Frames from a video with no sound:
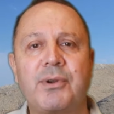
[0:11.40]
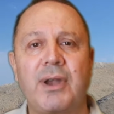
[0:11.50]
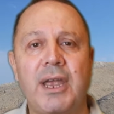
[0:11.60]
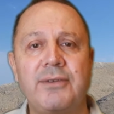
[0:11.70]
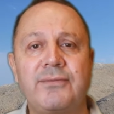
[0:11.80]

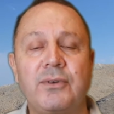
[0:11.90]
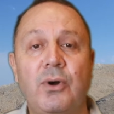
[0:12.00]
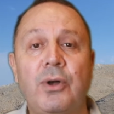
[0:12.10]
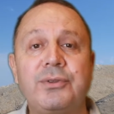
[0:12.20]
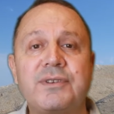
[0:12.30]
grave
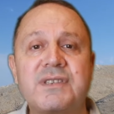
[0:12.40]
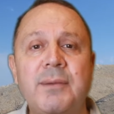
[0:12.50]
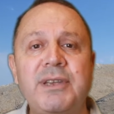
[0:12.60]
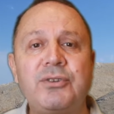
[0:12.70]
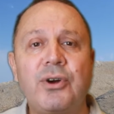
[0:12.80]
on the
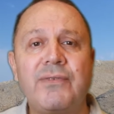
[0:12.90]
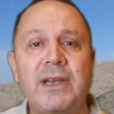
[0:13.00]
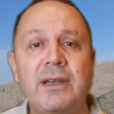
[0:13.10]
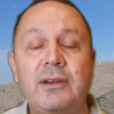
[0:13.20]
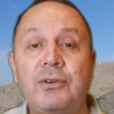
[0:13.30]
summit of
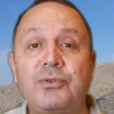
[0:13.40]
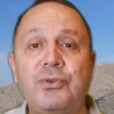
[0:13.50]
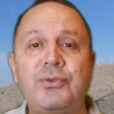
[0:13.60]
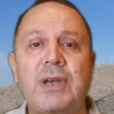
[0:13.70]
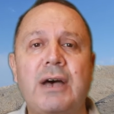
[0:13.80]
a
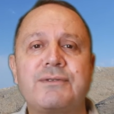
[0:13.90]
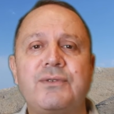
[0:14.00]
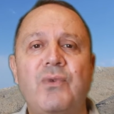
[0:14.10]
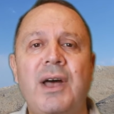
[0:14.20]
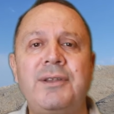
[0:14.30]

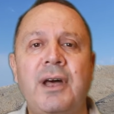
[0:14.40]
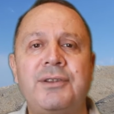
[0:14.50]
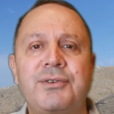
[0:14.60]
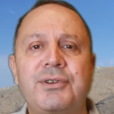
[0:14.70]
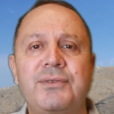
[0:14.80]

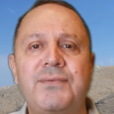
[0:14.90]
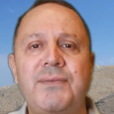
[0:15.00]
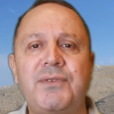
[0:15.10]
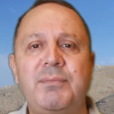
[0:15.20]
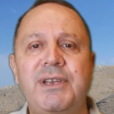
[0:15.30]

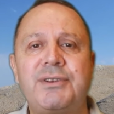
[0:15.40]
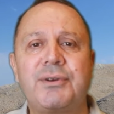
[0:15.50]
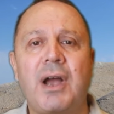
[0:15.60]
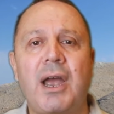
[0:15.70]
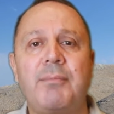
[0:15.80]
2,150 meter
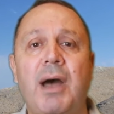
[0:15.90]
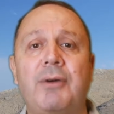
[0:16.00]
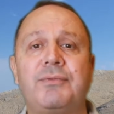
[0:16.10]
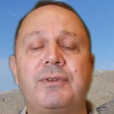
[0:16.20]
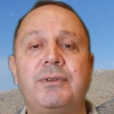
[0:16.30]
high
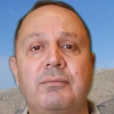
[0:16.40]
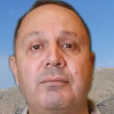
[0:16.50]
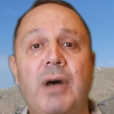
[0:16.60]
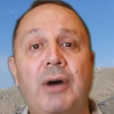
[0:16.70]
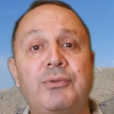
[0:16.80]
mountain,
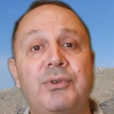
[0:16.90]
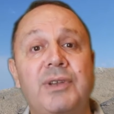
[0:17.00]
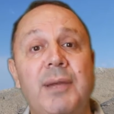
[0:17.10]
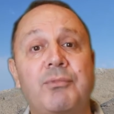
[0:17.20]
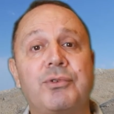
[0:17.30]
Mount
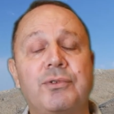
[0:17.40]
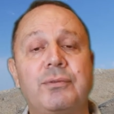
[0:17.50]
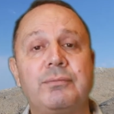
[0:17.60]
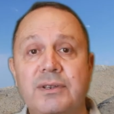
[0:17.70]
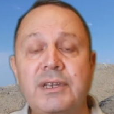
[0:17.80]

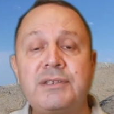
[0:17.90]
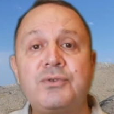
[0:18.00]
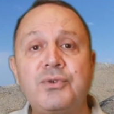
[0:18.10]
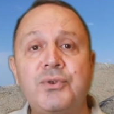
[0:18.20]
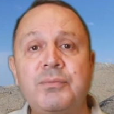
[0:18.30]
Nemrut. This
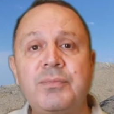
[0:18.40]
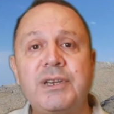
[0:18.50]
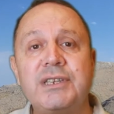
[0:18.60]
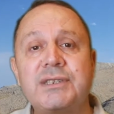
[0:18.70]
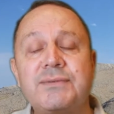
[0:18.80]
tomb
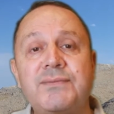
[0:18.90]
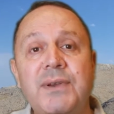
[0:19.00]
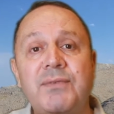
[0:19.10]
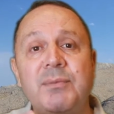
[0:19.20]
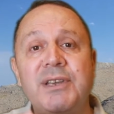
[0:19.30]
is
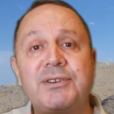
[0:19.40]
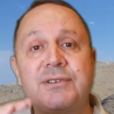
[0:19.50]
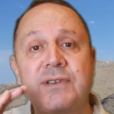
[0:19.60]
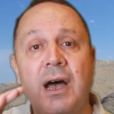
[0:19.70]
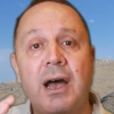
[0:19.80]
50
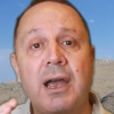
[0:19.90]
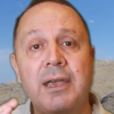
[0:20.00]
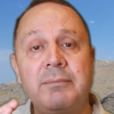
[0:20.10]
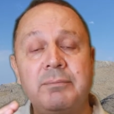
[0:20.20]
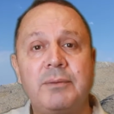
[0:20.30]
meters
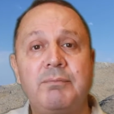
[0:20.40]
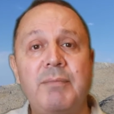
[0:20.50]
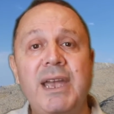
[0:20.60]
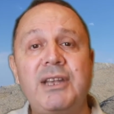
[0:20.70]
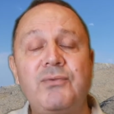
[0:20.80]
high,
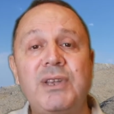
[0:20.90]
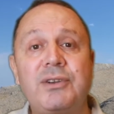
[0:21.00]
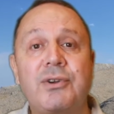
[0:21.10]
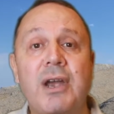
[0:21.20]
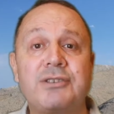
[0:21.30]
made with
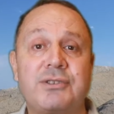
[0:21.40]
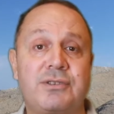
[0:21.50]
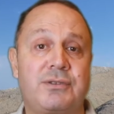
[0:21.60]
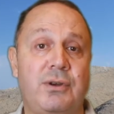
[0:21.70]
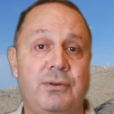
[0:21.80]
crushed
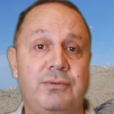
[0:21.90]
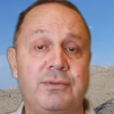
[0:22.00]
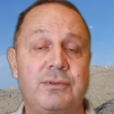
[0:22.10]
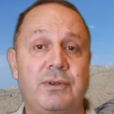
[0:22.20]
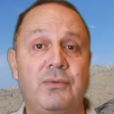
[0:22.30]

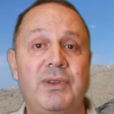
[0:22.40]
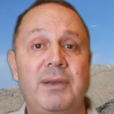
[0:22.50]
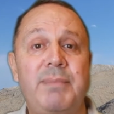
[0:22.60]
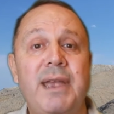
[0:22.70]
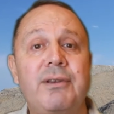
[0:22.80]
stones, with a
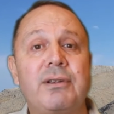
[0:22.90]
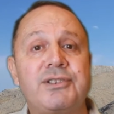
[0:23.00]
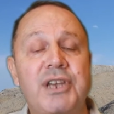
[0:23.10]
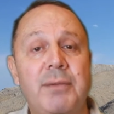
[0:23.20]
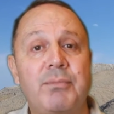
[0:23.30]
burial
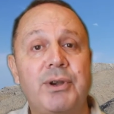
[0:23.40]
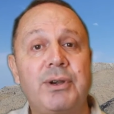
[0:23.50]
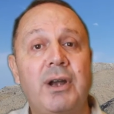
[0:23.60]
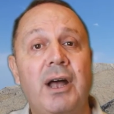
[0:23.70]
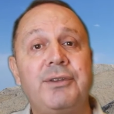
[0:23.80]
chamber
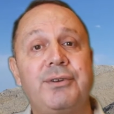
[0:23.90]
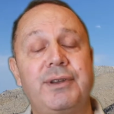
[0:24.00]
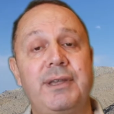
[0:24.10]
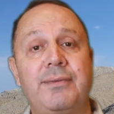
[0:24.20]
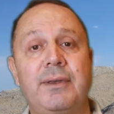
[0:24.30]

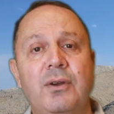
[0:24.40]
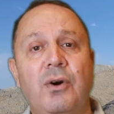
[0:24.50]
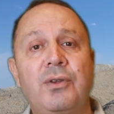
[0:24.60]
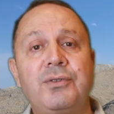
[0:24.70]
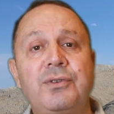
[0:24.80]
underneath.
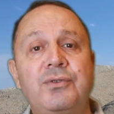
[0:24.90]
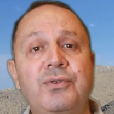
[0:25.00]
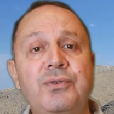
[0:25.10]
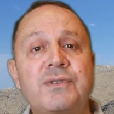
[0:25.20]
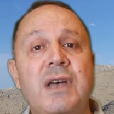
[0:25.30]
On the
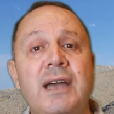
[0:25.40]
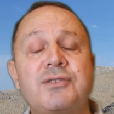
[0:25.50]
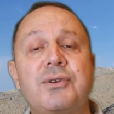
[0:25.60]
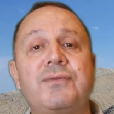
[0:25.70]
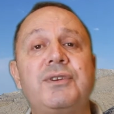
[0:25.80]
two
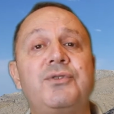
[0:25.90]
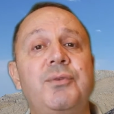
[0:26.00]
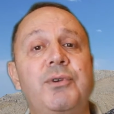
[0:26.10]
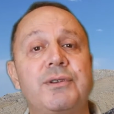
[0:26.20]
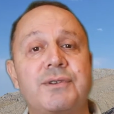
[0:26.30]
sides of the
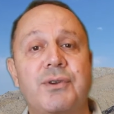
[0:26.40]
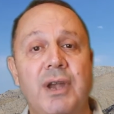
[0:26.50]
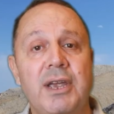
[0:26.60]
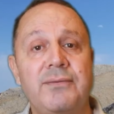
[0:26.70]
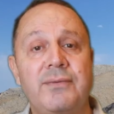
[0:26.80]
tumulus
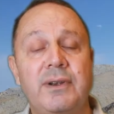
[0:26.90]
grave,